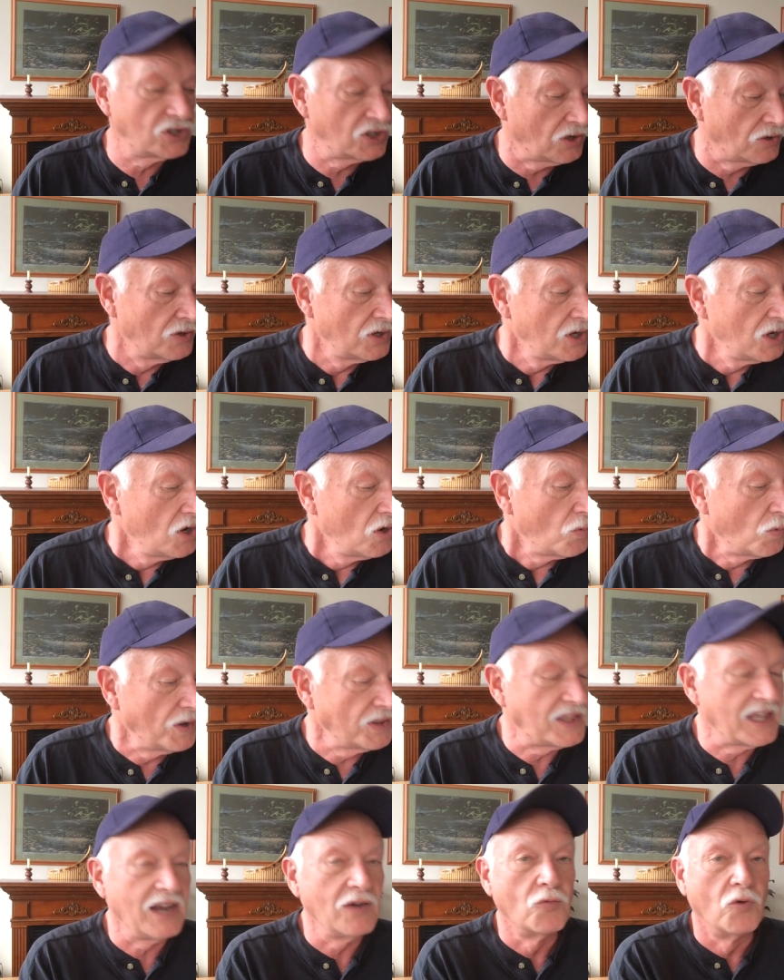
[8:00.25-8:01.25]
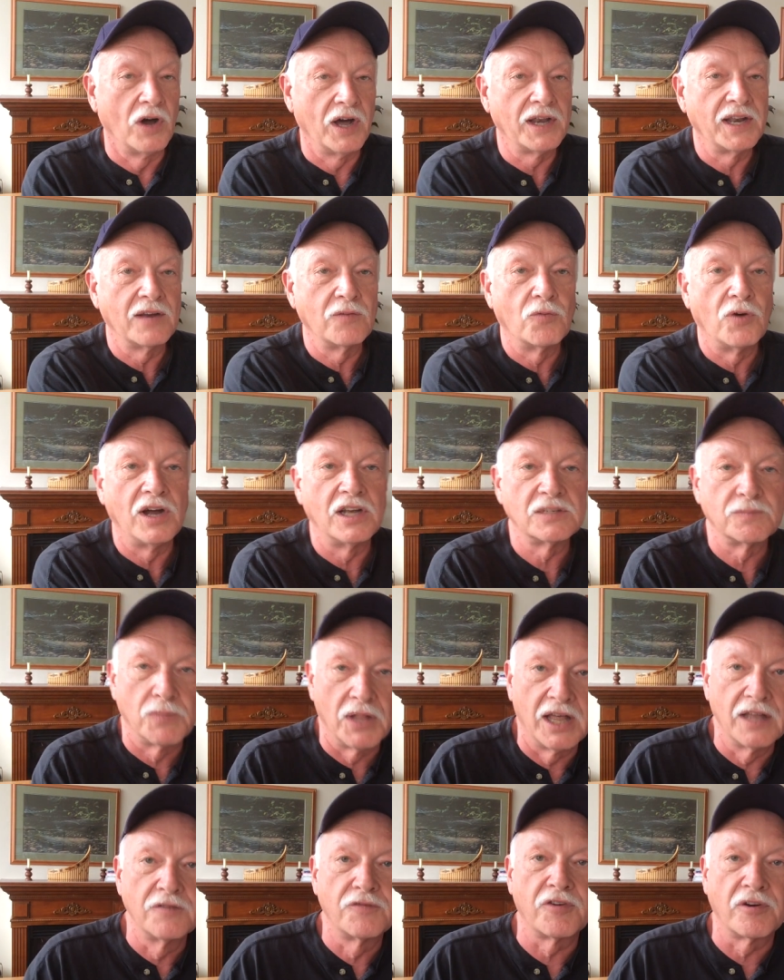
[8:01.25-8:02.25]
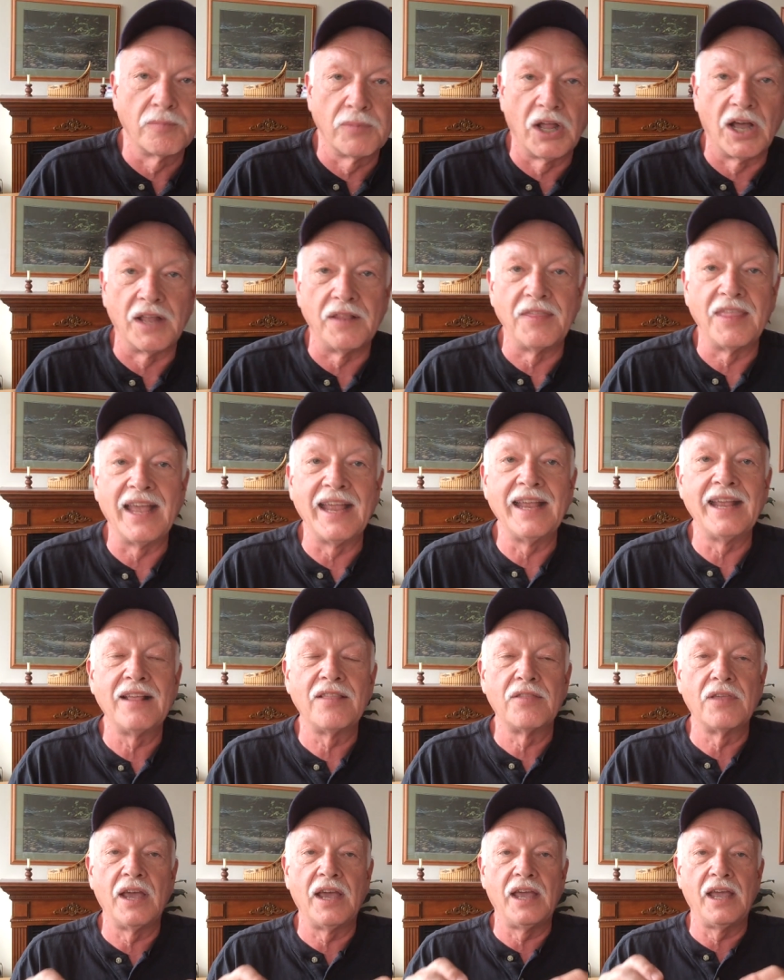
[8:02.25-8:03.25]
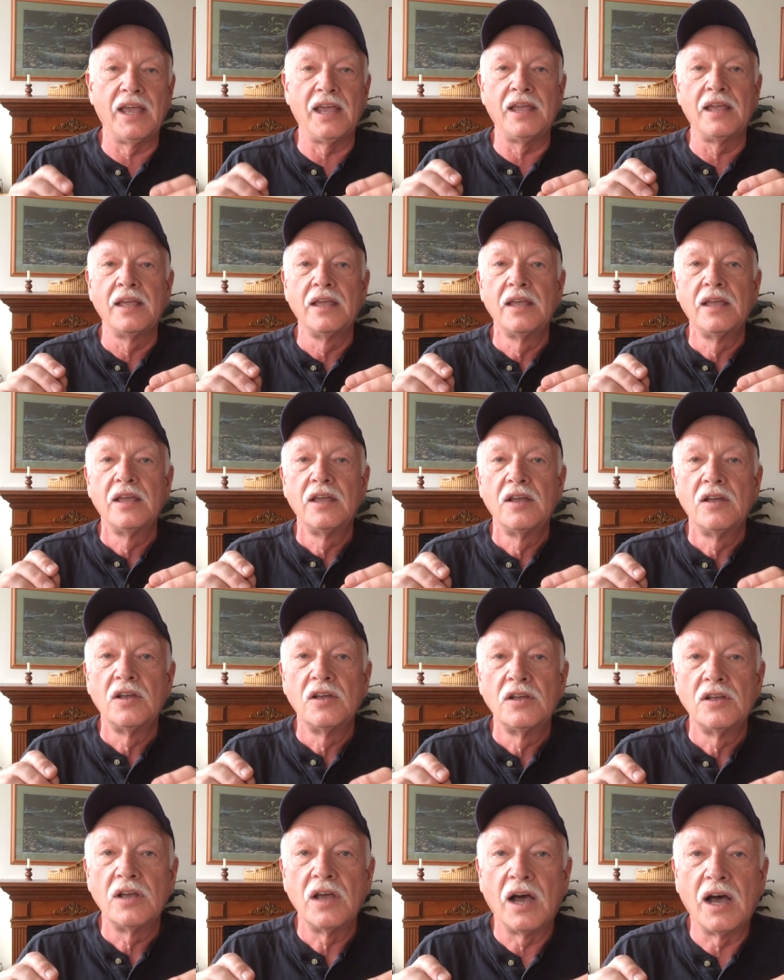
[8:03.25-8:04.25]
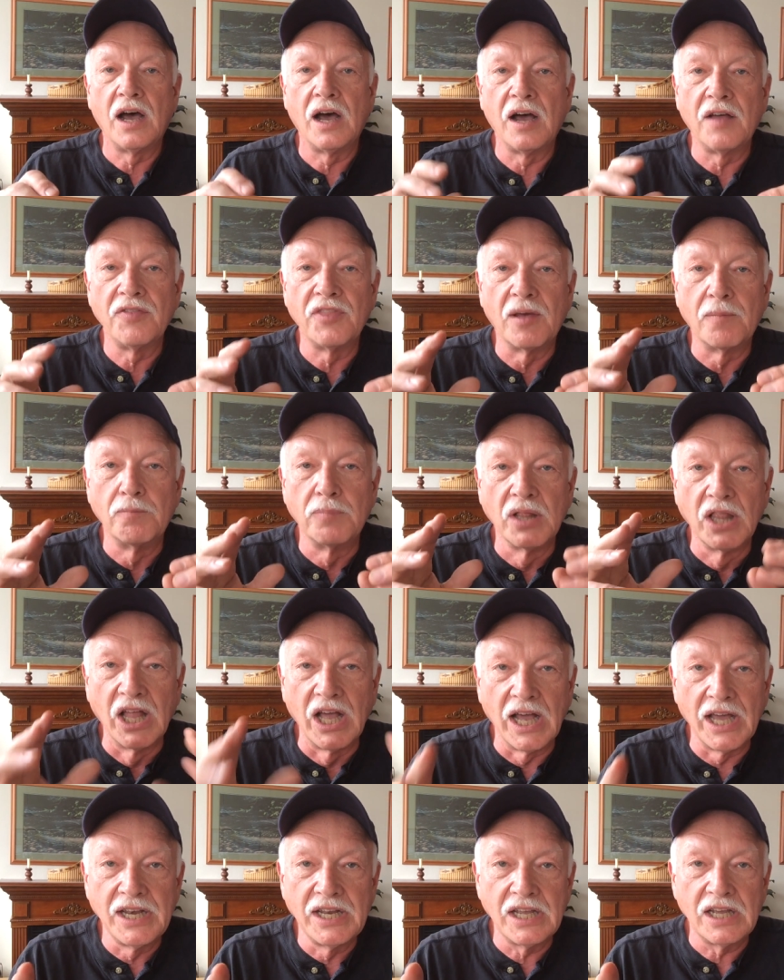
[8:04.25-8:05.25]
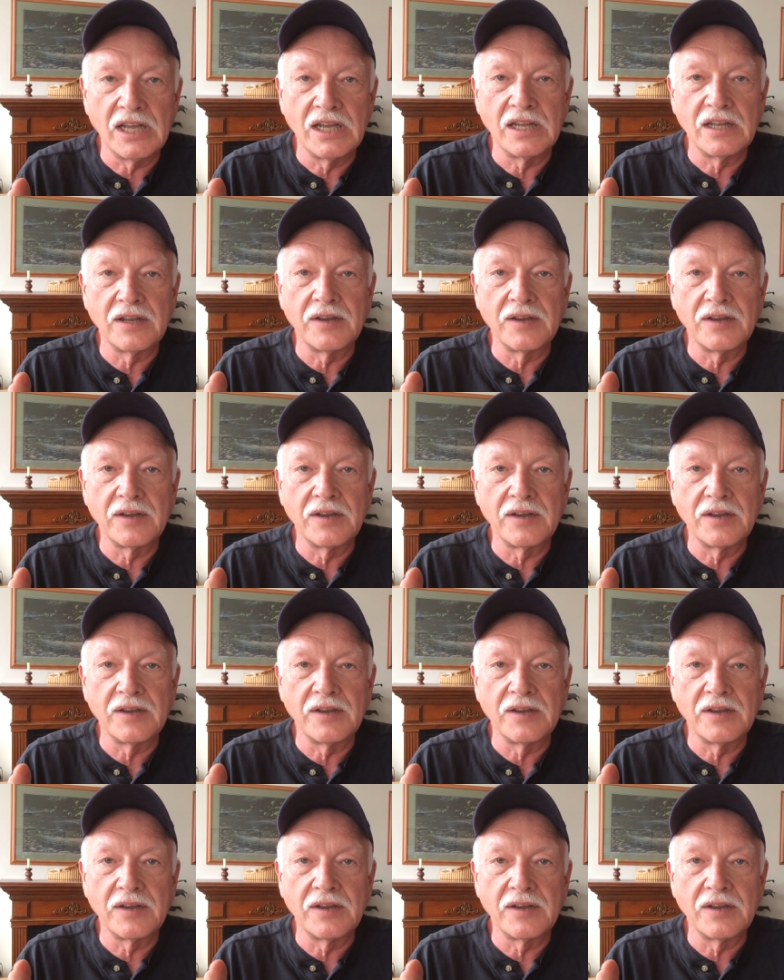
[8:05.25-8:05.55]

So what they wanted was blood for blood. The blood